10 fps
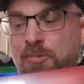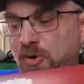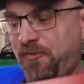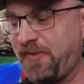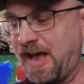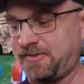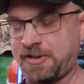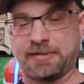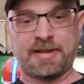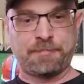move
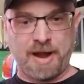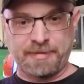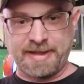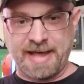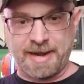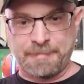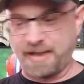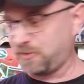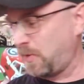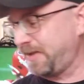fast because I probably got
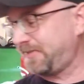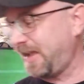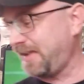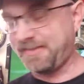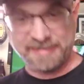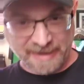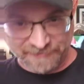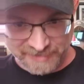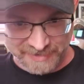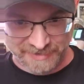about 20 seconds
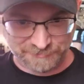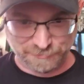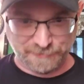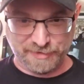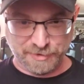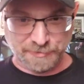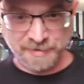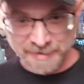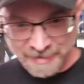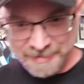left in this review.
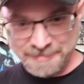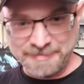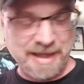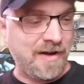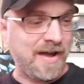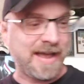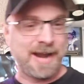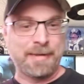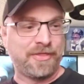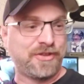No, I
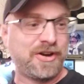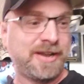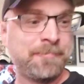got about 30.